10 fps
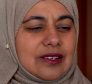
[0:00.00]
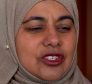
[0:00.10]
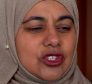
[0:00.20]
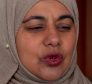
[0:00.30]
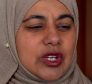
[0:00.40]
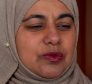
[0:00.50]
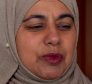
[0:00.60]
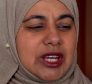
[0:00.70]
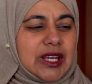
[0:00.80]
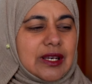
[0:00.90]
So it's
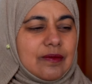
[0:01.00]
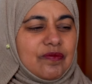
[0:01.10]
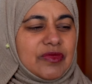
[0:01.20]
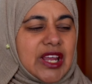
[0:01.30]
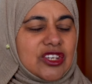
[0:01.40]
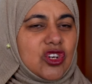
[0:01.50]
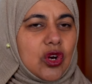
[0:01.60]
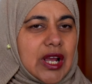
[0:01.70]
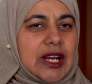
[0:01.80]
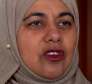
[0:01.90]
been, it's
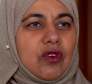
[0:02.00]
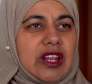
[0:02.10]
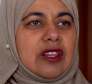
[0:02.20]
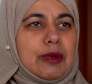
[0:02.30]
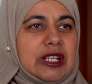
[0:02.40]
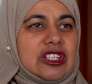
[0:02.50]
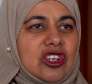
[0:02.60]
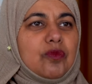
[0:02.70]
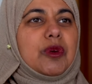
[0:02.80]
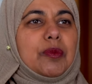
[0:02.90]
not kind of run-of-the-mill
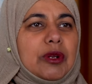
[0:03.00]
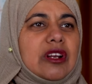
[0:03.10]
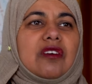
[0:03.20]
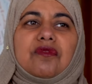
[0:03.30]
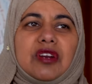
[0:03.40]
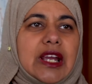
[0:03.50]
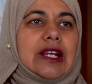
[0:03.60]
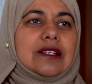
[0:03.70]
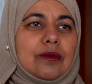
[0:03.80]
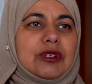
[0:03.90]
stuff. People are
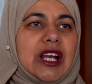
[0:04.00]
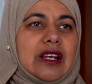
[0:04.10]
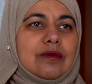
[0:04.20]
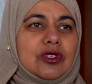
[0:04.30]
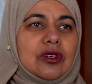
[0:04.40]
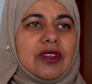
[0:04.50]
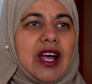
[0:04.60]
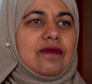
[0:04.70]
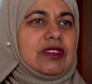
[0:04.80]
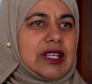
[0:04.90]
afraid sometimes, or they
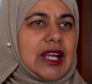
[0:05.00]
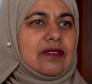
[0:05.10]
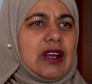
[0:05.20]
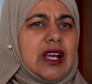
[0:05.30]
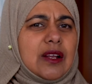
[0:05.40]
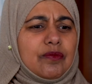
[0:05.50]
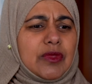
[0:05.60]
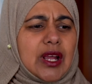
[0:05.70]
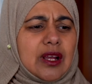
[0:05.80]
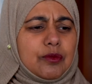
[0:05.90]
have these kind of
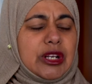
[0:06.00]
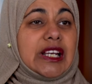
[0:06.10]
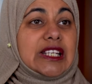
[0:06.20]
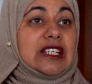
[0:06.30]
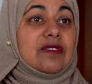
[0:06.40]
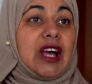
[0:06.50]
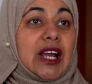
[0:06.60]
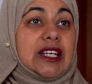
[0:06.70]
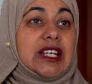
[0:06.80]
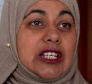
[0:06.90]
preconceived
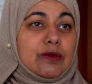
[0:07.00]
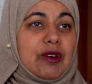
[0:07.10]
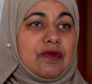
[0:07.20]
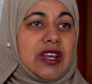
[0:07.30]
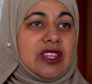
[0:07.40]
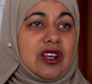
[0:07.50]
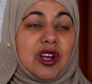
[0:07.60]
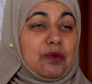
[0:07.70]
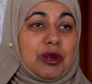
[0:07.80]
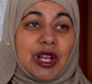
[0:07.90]
ideas about faith,
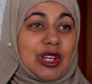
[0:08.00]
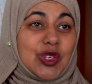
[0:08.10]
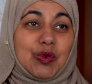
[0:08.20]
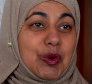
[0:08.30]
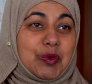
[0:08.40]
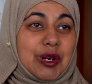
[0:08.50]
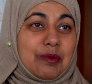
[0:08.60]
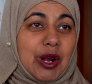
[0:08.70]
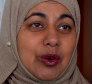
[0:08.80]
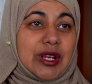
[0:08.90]
but that's not what we're
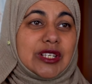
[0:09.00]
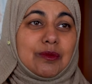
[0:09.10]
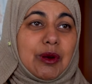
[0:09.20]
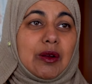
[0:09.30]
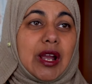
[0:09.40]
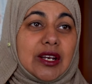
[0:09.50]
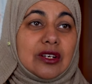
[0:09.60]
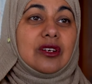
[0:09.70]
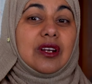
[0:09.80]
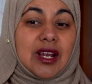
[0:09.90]
about. It's about
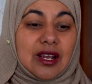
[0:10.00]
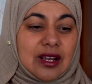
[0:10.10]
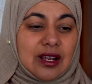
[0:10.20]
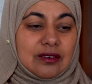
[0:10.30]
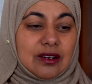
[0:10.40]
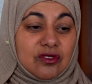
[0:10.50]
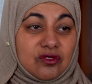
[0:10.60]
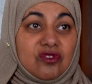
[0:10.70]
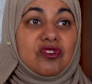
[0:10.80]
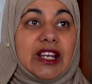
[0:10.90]

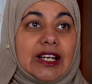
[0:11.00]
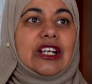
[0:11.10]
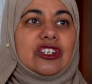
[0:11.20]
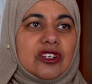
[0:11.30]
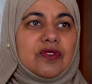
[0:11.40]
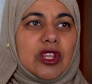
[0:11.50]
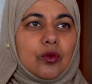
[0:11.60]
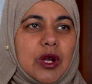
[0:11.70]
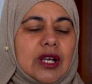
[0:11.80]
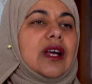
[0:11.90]
real interfaith
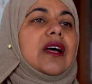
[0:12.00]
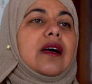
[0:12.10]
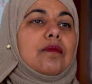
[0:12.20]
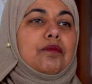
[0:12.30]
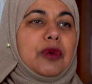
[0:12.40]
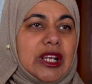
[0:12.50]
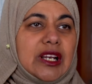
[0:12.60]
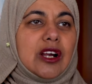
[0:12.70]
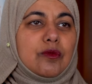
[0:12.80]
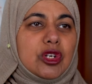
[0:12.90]
work, bringing
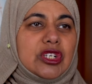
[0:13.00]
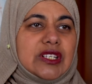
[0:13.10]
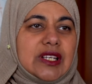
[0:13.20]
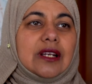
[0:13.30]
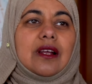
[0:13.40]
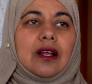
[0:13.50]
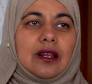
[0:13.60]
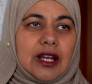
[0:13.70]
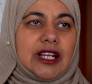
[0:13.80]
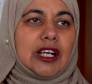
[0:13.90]
communities in,
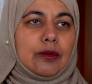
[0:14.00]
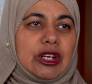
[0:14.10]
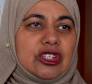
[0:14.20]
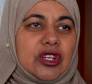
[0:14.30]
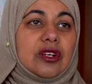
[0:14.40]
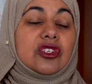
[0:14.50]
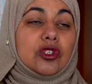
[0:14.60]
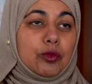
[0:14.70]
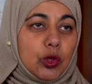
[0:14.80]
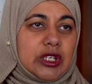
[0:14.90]
learning about each other,
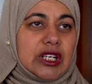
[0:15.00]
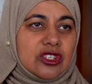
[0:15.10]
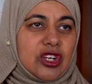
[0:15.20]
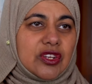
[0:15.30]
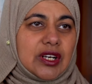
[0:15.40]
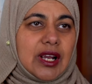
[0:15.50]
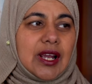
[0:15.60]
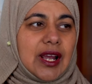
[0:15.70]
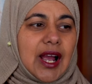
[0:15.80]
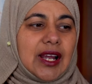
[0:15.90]
supporting each other,
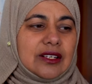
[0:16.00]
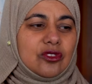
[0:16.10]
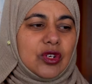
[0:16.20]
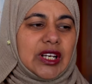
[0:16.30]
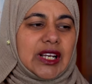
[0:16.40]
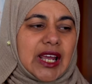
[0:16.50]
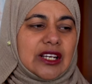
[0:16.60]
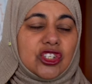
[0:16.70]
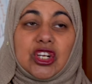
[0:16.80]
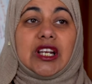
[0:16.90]
and really kind
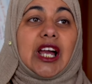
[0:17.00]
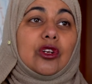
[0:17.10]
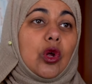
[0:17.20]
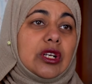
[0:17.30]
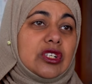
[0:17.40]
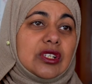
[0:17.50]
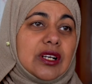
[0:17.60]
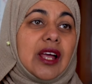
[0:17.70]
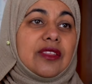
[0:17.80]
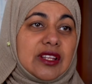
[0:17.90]
of sharing our knowledge.
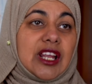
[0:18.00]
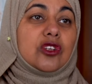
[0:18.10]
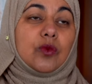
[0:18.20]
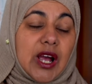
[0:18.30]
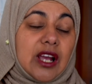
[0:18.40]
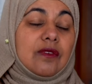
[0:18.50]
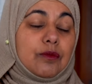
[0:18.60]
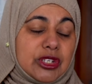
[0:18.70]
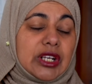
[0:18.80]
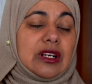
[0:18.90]
I think that's what I have
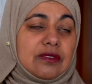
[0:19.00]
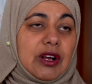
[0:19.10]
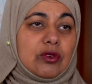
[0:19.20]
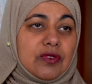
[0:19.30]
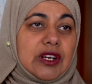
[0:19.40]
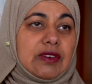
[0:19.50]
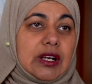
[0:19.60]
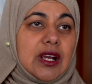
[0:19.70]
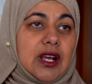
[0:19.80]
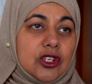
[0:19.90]
particularly found very, very
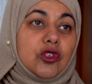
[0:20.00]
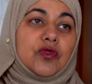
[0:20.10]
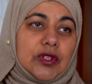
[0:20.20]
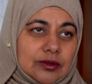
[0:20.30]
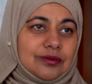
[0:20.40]
useful.